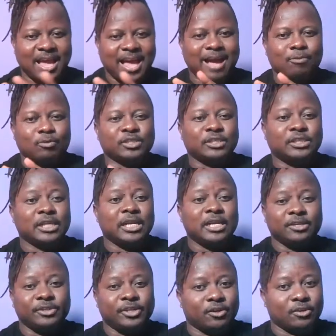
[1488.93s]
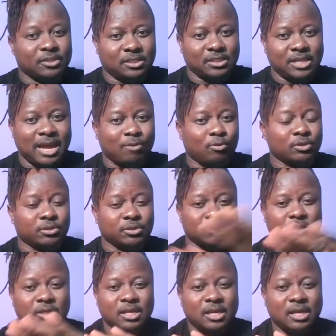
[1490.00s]
I was delirious. I
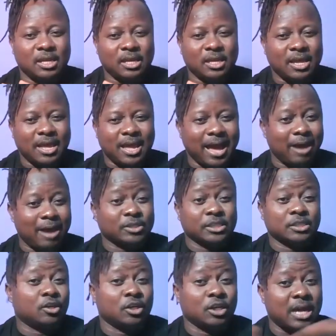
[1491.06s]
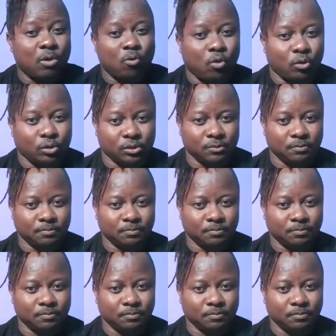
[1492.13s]
was in another world.